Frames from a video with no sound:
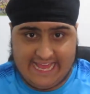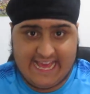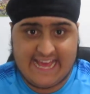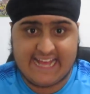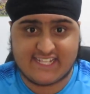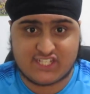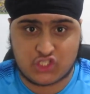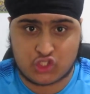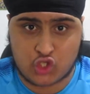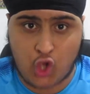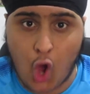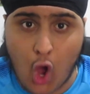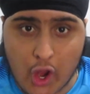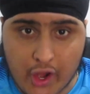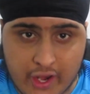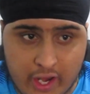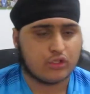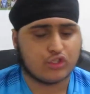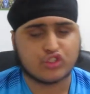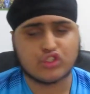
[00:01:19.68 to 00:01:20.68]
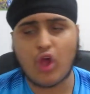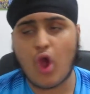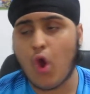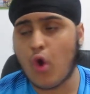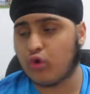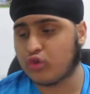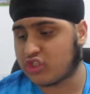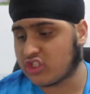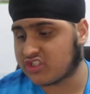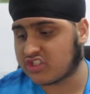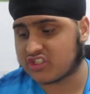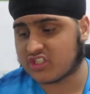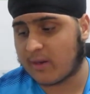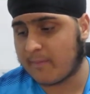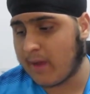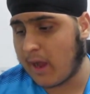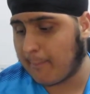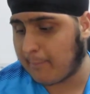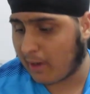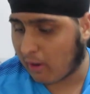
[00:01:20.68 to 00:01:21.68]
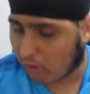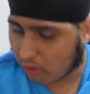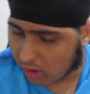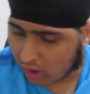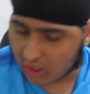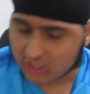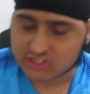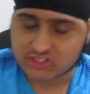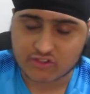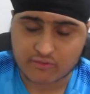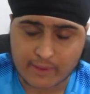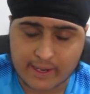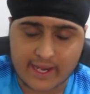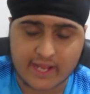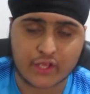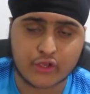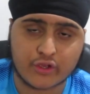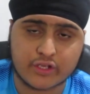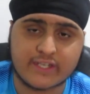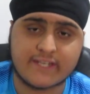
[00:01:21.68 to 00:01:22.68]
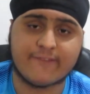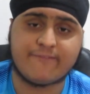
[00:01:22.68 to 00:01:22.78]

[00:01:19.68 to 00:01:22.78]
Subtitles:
It's gone. So, just to sum up, our last reigning good